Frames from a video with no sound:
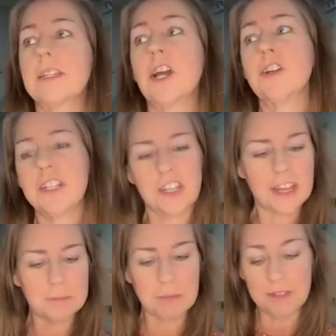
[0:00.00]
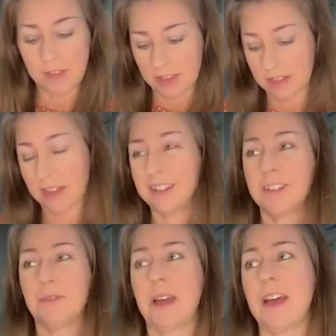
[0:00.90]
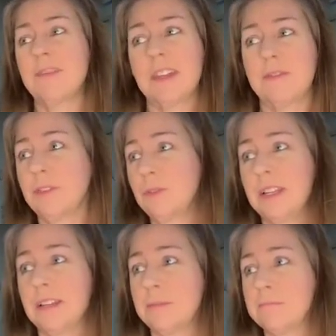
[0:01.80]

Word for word: Sorry, Jake, my Valentines don't have any food in